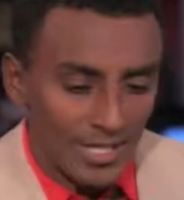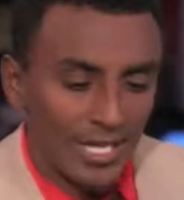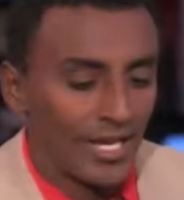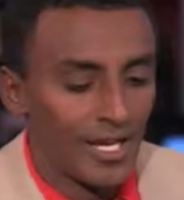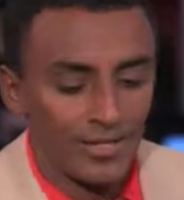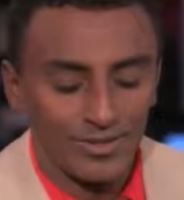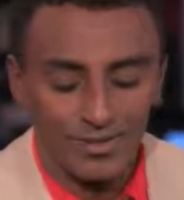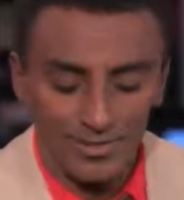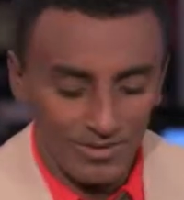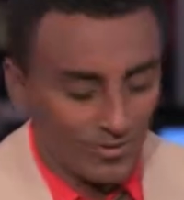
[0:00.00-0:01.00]
clay hut
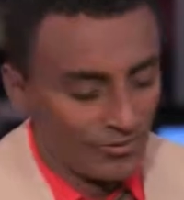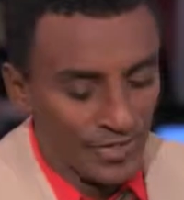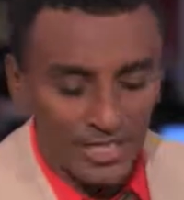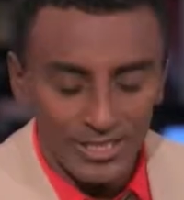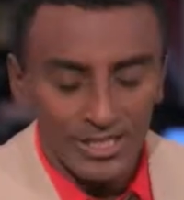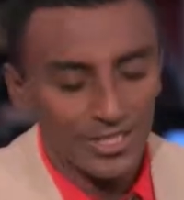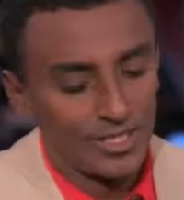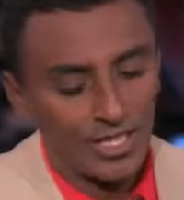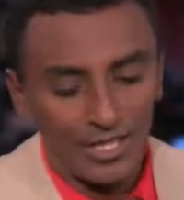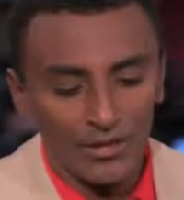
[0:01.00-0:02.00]

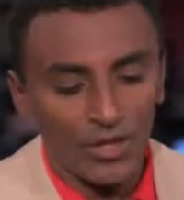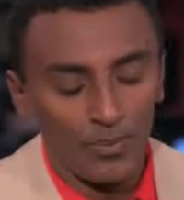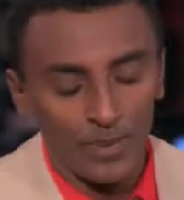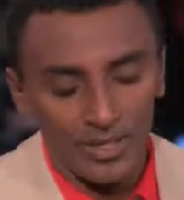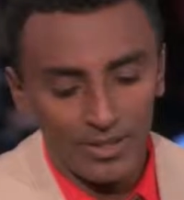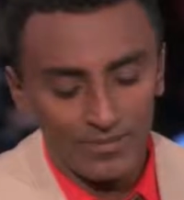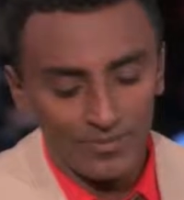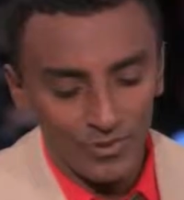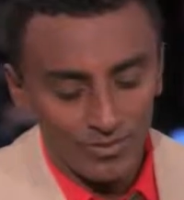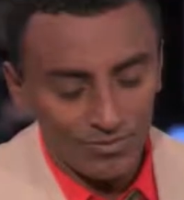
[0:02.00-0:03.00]
village in Ethiopia
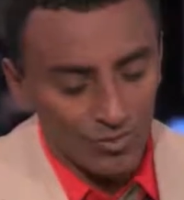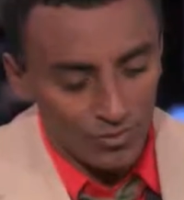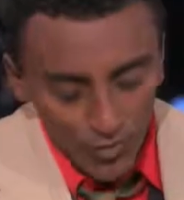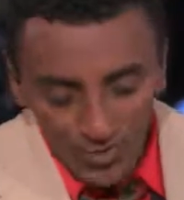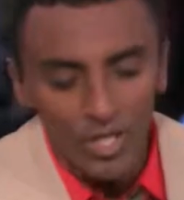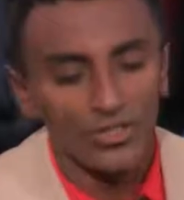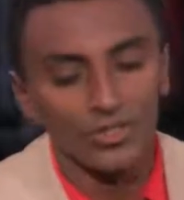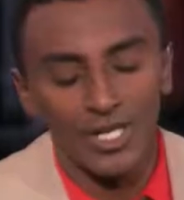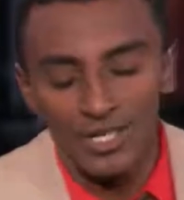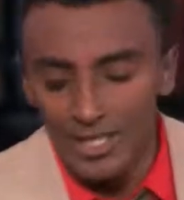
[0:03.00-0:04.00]
from the
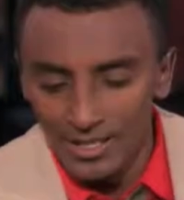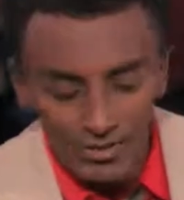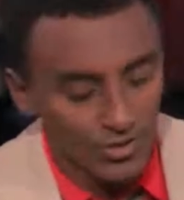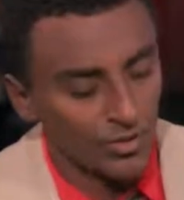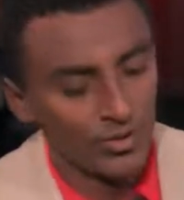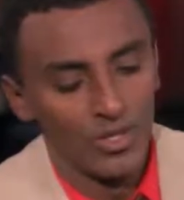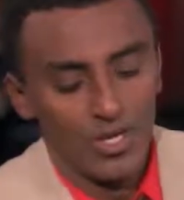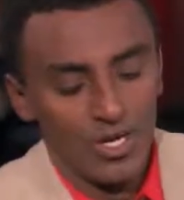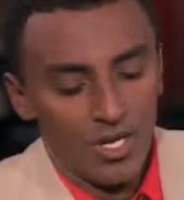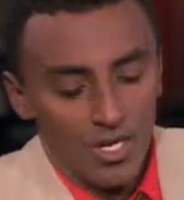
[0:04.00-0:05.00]
countryside into
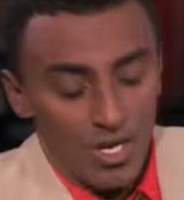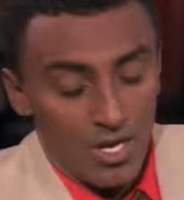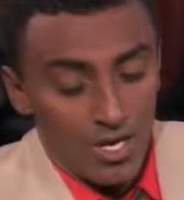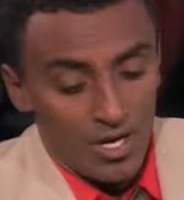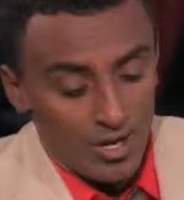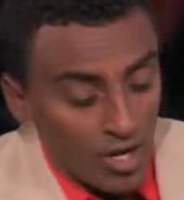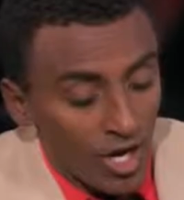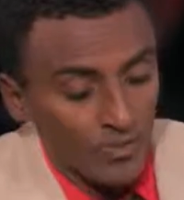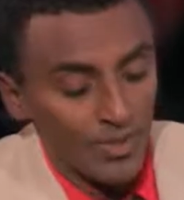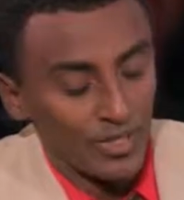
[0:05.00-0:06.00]
a
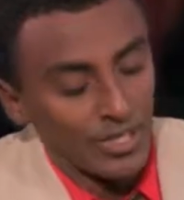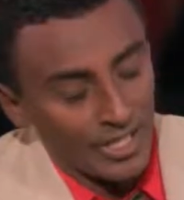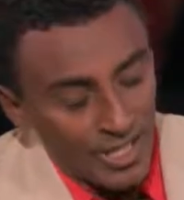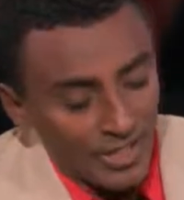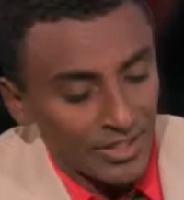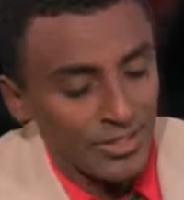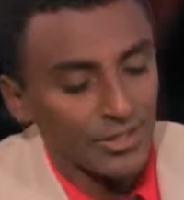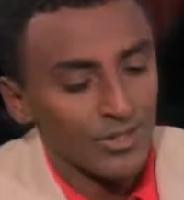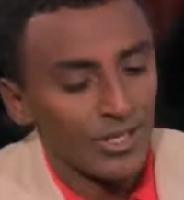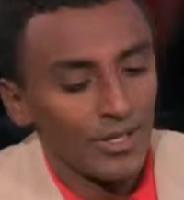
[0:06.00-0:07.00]
hospital in
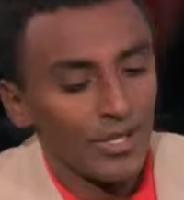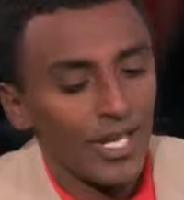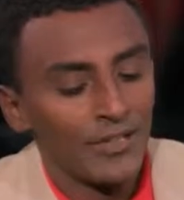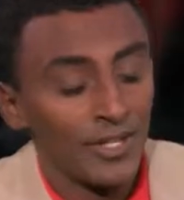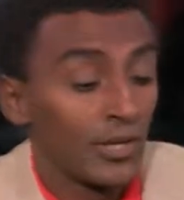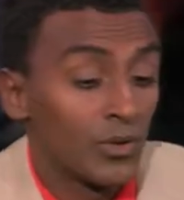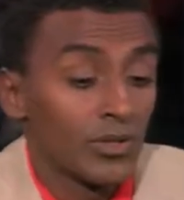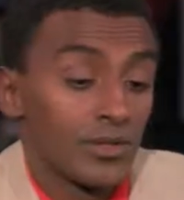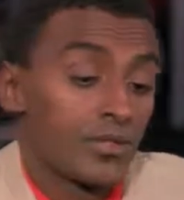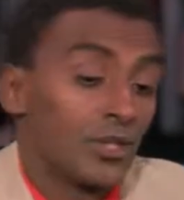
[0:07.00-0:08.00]
Addis and there
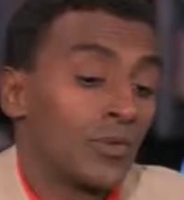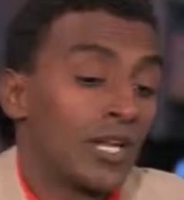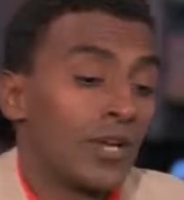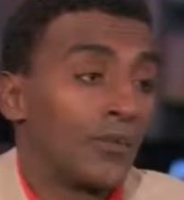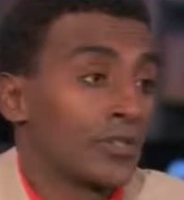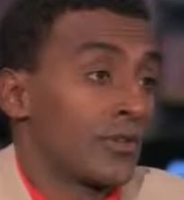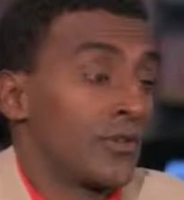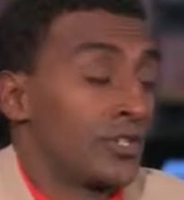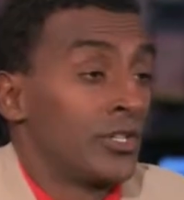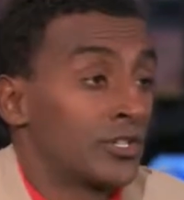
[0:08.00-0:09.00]
was really a
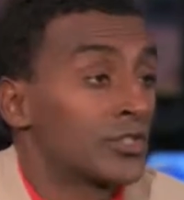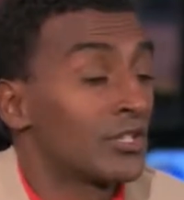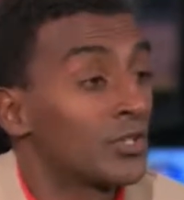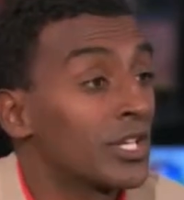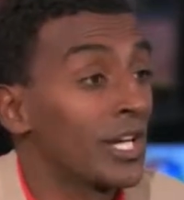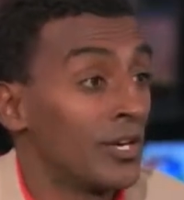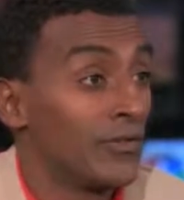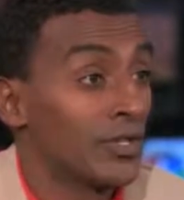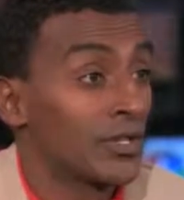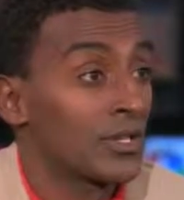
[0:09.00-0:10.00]
merciful nurse that took care
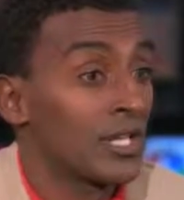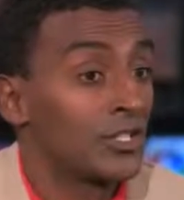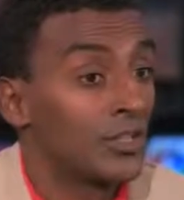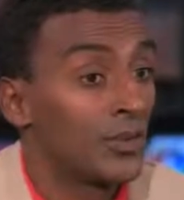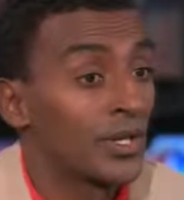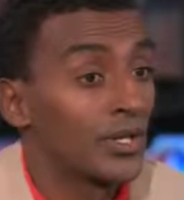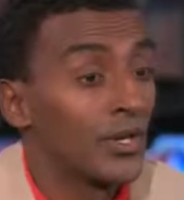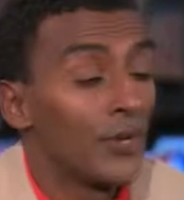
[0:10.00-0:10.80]
of us and said, you know what,